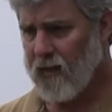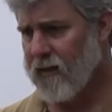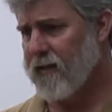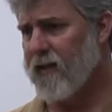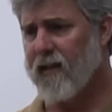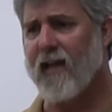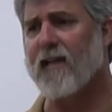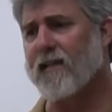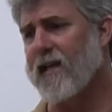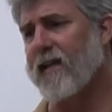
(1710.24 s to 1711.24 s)
And then they
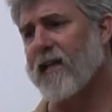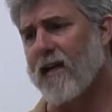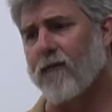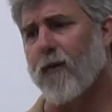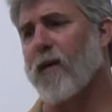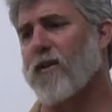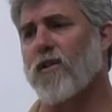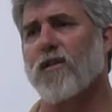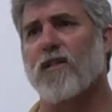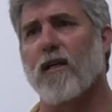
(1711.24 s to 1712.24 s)
can take that
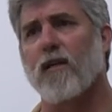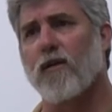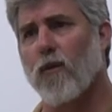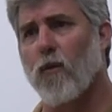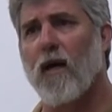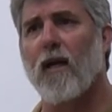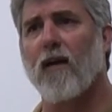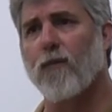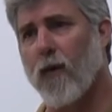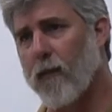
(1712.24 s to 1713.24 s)
information, send it to the
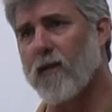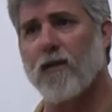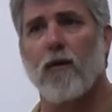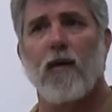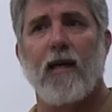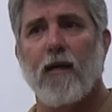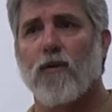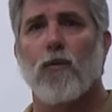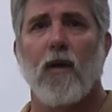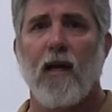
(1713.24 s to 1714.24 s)
wildlife department and say, okay,
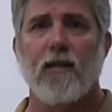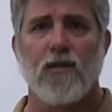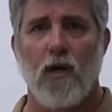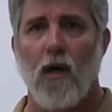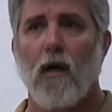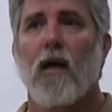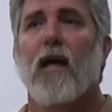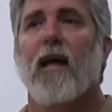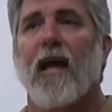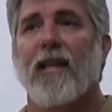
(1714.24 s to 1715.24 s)
here's what I saw.
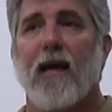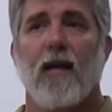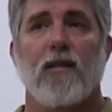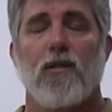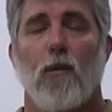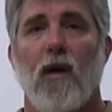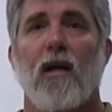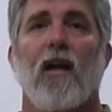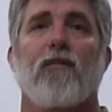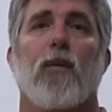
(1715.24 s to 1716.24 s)
And that lets the
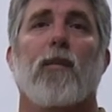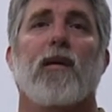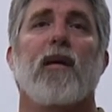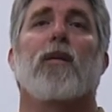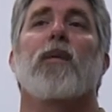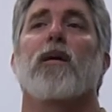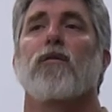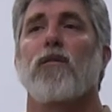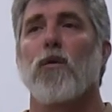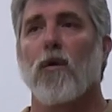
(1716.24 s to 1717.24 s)
wildlife department get a better
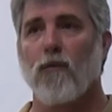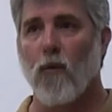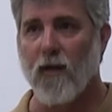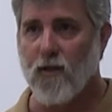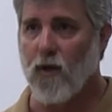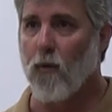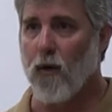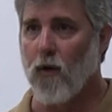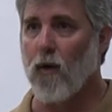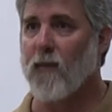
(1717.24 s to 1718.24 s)
view of what's
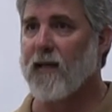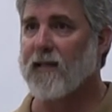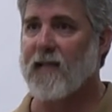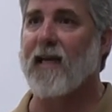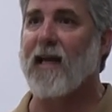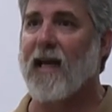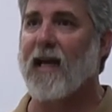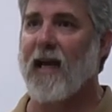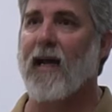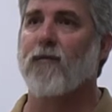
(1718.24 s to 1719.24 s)
going on because they can't
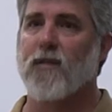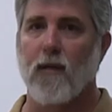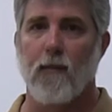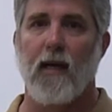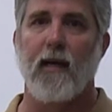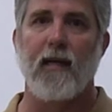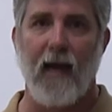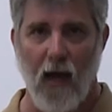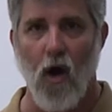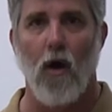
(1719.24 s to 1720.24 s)
have somebody
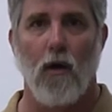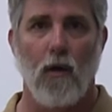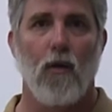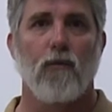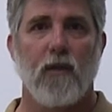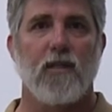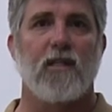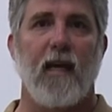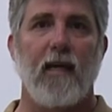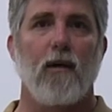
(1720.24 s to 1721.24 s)
all over the
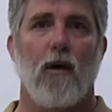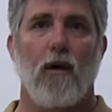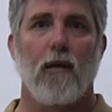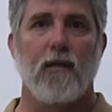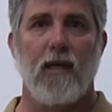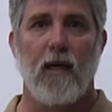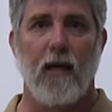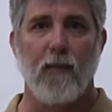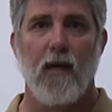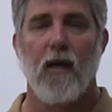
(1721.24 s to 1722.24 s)
state all the
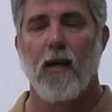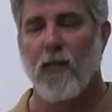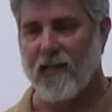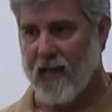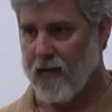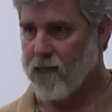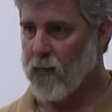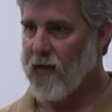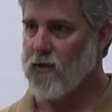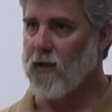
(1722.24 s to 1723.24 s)
time. But that
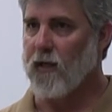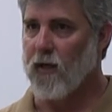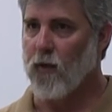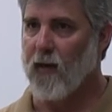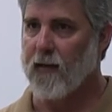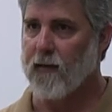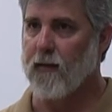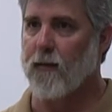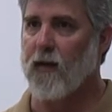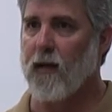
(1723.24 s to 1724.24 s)
information can go back to
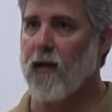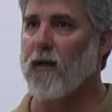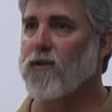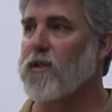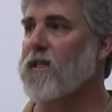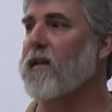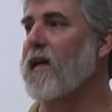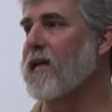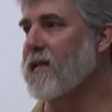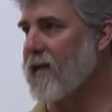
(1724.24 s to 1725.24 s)
their biologist and
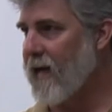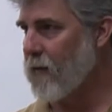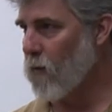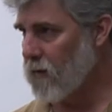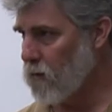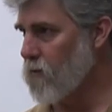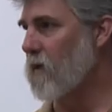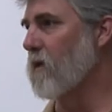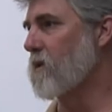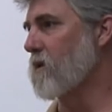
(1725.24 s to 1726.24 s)
they can take what those
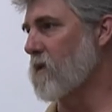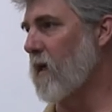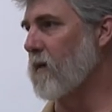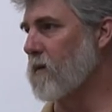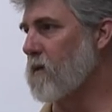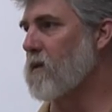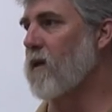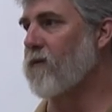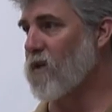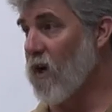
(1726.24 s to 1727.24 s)
citizen scientists
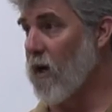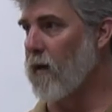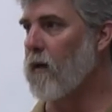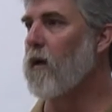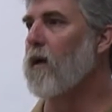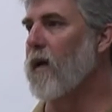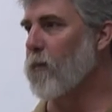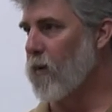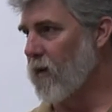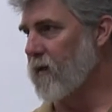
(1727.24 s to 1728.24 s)
have done
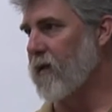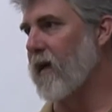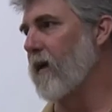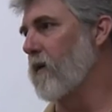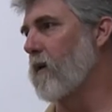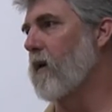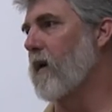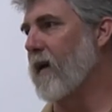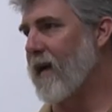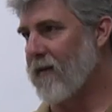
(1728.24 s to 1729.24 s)
and put it together
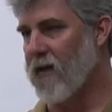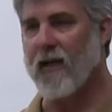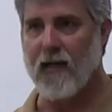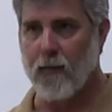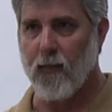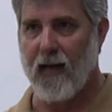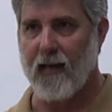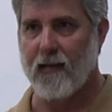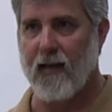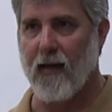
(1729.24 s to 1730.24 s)
and have an
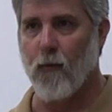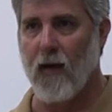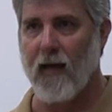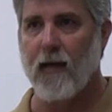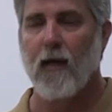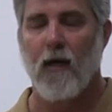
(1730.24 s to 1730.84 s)
impact that way.